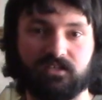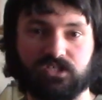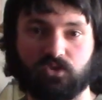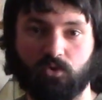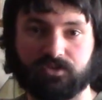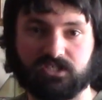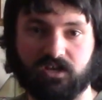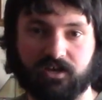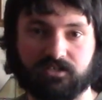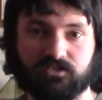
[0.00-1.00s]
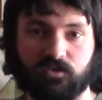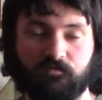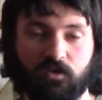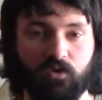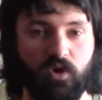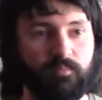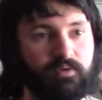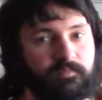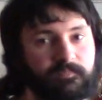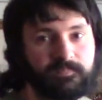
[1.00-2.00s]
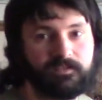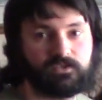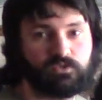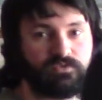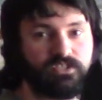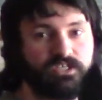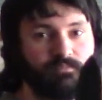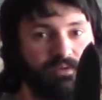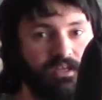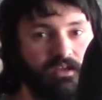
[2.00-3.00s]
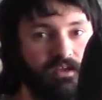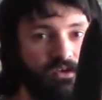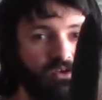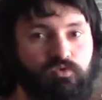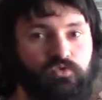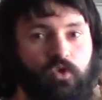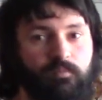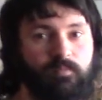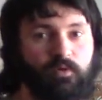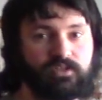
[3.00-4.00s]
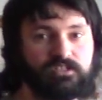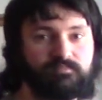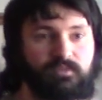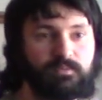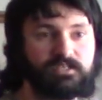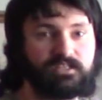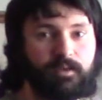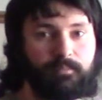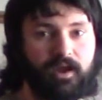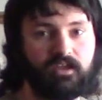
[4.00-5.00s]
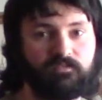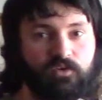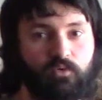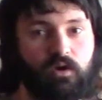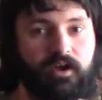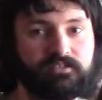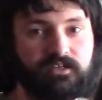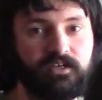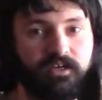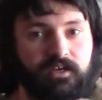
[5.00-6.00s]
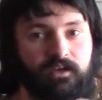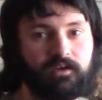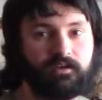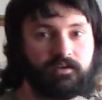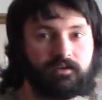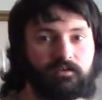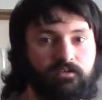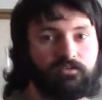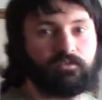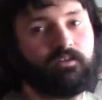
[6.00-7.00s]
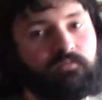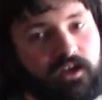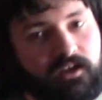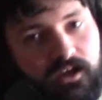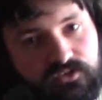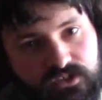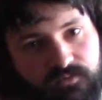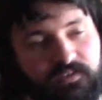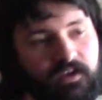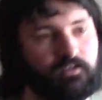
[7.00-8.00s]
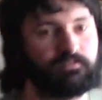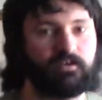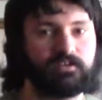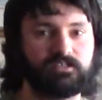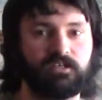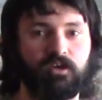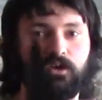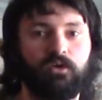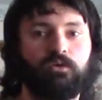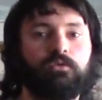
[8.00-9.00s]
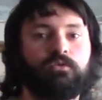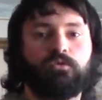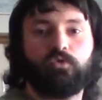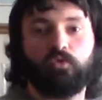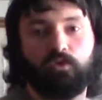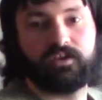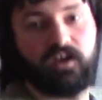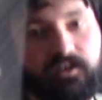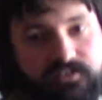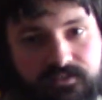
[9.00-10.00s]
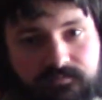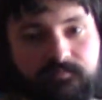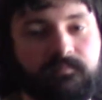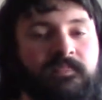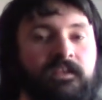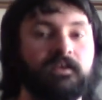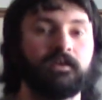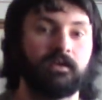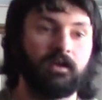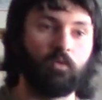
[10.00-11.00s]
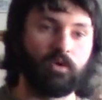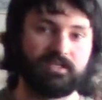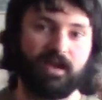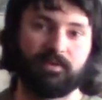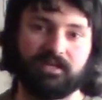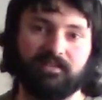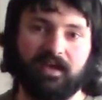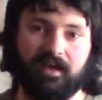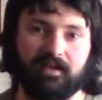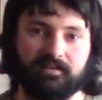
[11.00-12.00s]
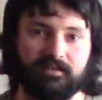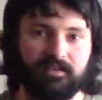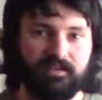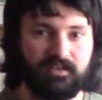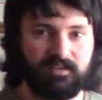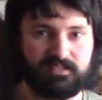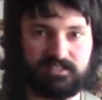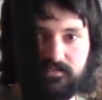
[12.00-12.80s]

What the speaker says: the sword aside to follow up. So I'll just simply drop the point, maybe step back if required, and re-engage with something like a thrust or a cut. And what's happening there is